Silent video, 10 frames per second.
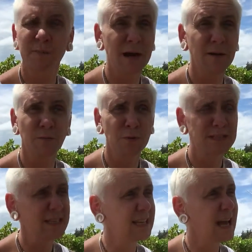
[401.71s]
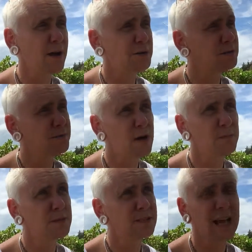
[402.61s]
about what's in the outer
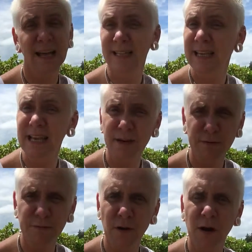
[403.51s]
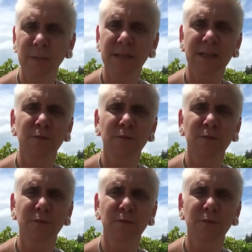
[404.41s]
environment and the inner environment.